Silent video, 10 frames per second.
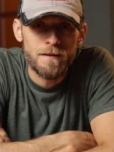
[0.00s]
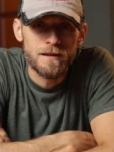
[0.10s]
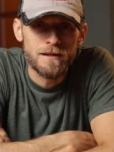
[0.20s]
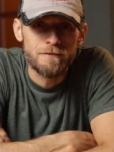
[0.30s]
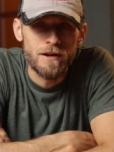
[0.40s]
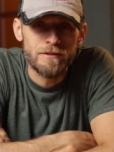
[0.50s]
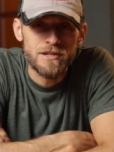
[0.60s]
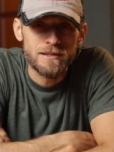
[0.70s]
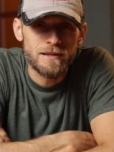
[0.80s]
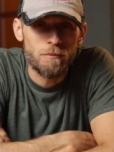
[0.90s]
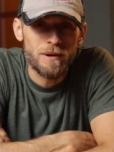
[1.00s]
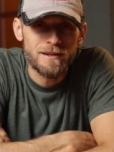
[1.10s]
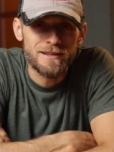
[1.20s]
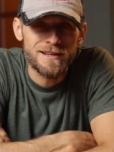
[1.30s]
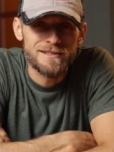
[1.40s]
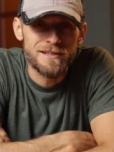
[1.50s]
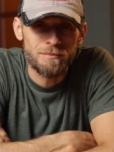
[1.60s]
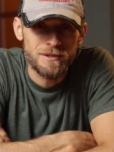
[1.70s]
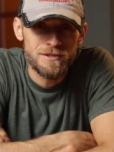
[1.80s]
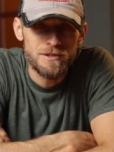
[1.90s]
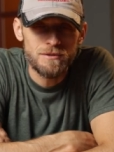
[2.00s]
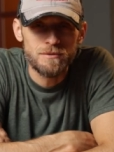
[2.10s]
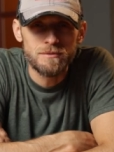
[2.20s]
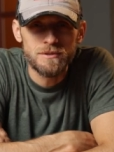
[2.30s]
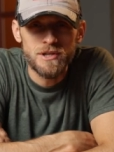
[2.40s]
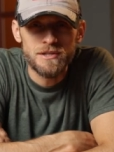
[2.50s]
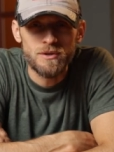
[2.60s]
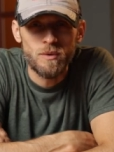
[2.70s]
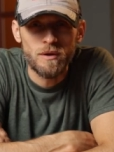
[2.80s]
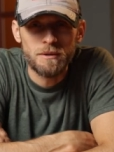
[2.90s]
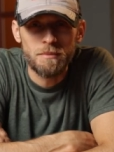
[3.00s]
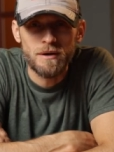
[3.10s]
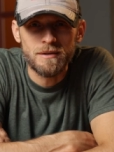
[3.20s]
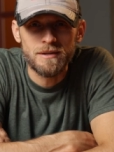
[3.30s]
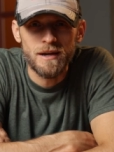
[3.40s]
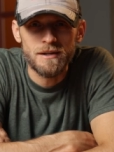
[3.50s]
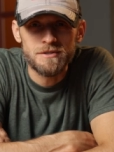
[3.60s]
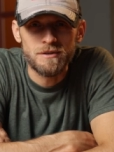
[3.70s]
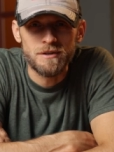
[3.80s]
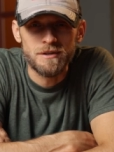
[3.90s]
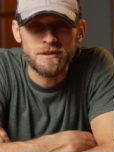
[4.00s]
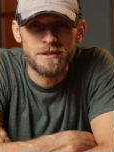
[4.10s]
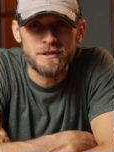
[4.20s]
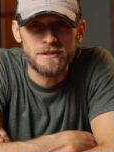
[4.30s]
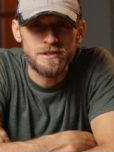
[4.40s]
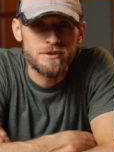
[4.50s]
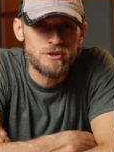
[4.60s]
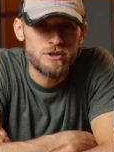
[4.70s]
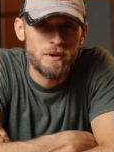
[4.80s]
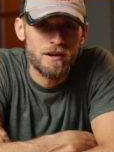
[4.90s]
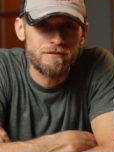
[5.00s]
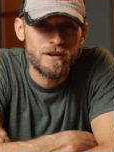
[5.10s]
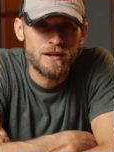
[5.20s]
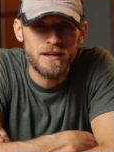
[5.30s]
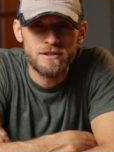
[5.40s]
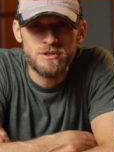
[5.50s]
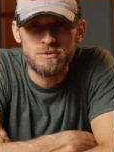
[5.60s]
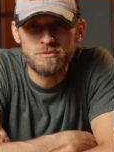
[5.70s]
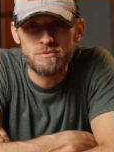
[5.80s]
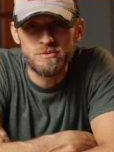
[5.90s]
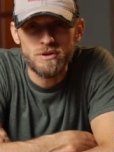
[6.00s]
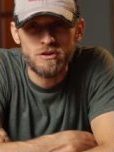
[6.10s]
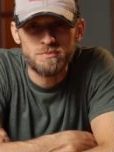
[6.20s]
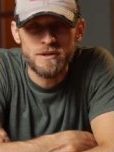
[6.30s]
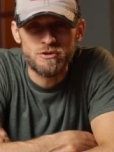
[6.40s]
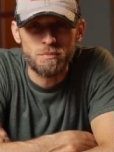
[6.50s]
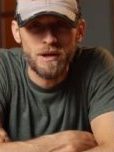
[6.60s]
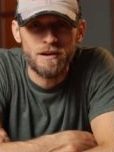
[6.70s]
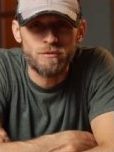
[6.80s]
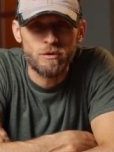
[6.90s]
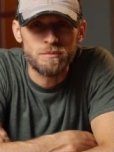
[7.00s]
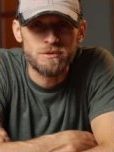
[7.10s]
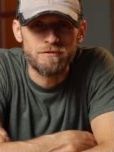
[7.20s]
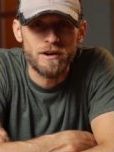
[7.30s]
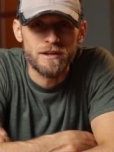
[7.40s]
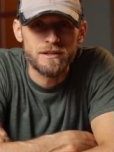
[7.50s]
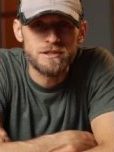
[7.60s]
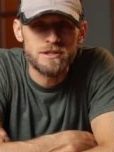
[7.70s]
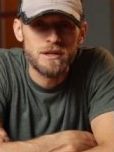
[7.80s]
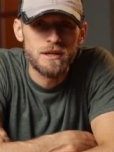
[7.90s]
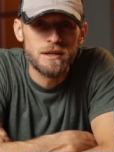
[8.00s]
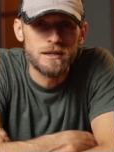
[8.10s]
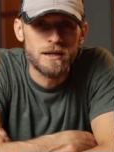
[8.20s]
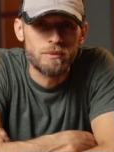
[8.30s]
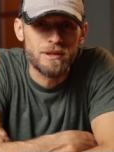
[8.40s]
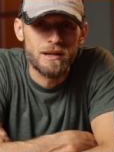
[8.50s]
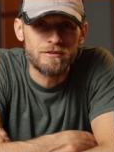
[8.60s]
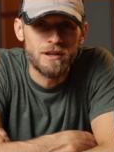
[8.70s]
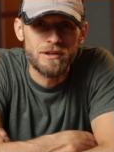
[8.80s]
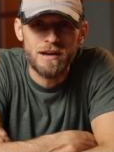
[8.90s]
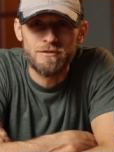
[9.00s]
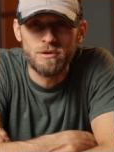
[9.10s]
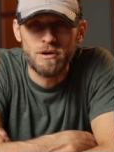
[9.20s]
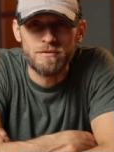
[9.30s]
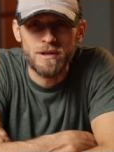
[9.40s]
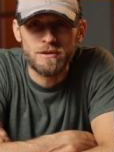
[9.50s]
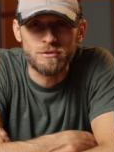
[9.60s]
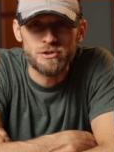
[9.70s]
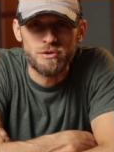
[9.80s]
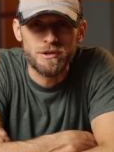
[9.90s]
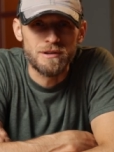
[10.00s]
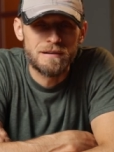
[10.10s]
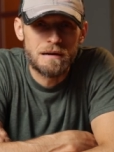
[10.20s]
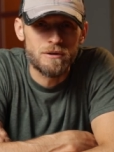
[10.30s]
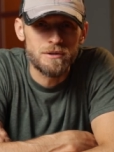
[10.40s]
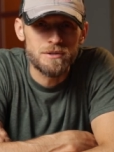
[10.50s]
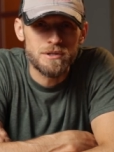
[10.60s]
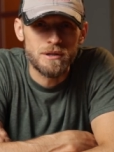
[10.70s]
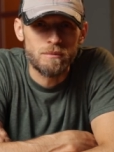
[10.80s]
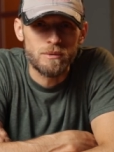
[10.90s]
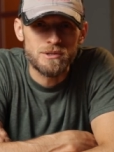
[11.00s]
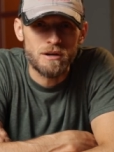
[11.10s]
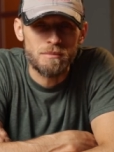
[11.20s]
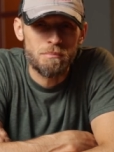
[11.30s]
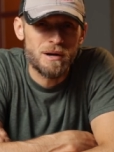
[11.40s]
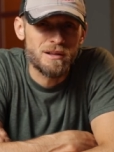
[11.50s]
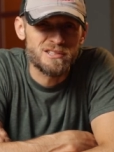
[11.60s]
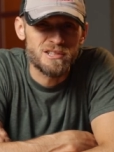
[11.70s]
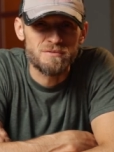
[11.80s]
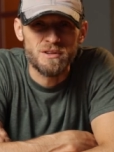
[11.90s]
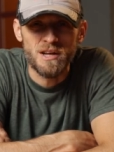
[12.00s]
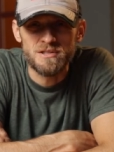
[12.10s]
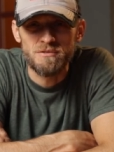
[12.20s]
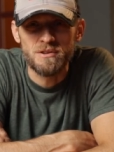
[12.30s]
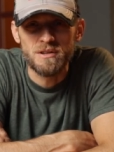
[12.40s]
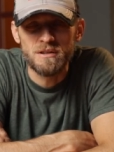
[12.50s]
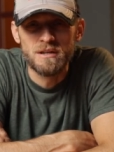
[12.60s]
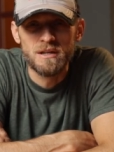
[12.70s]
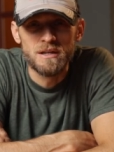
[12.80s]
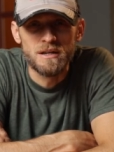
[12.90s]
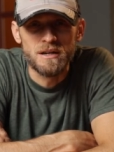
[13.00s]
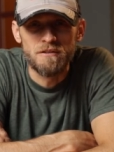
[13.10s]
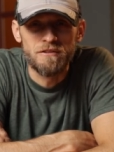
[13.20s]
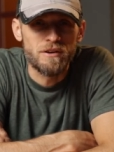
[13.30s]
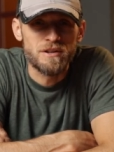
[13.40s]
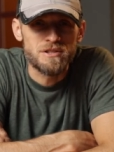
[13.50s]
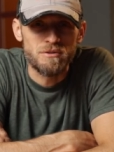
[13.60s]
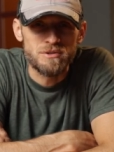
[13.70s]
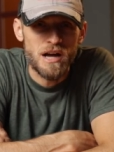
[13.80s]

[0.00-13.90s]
If you haven't checked out our podcast yet, please do. Chasing Quality Podcast on uh, Stitcher, Spotify, iTunes, all those major platforms you can find us. Uh, we'd love, love to have you along for that little journey of ours uh, where we talk about politics, philosophy, uh, various other